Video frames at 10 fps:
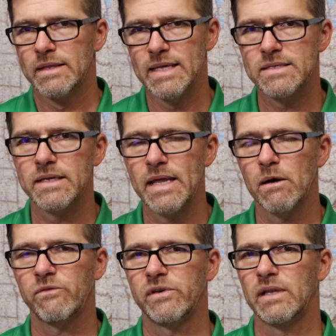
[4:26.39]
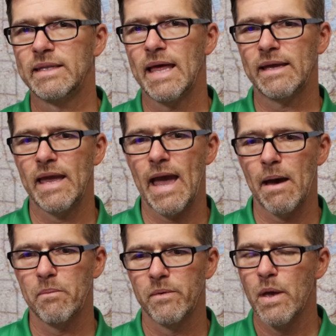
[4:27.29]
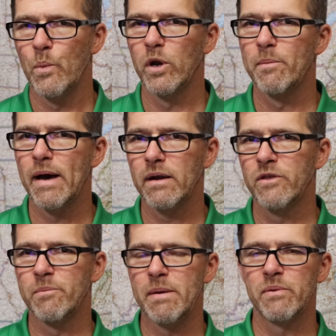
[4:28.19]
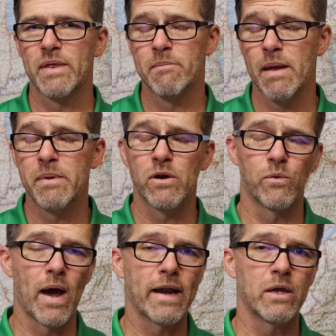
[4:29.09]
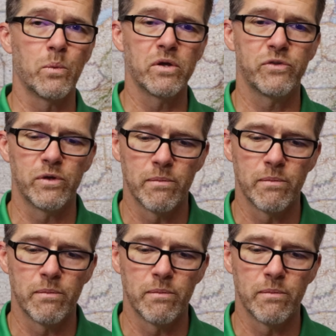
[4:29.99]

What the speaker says: This can help fill in that gap. And what about other people that maybe are riding with you?